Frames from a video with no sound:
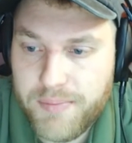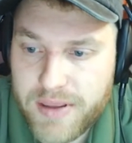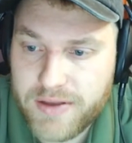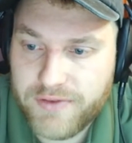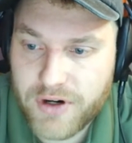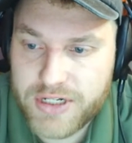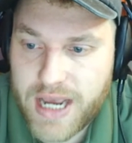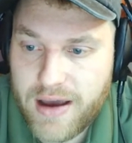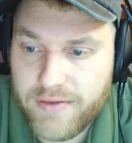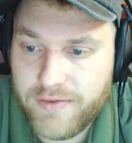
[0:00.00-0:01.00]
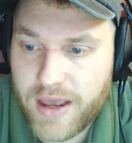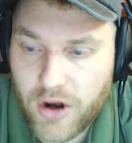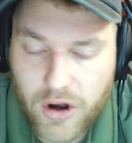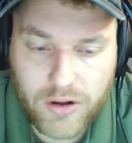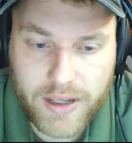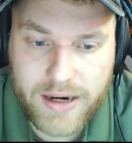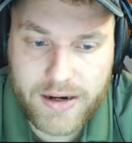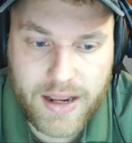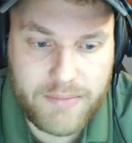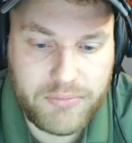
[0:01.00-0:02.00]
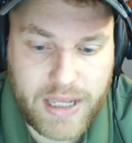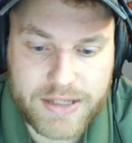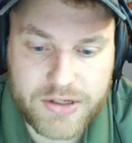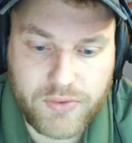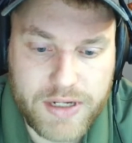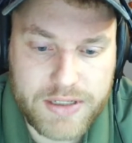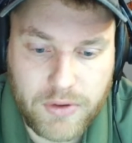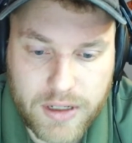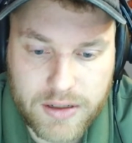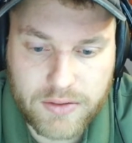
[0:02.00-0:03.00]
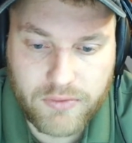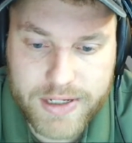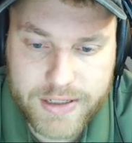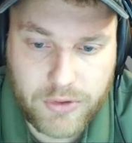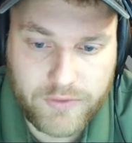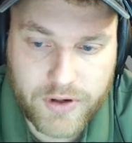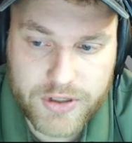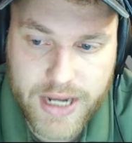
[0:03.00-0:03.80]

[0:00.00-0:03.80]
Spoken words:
in the first half at all and plays a reasonable first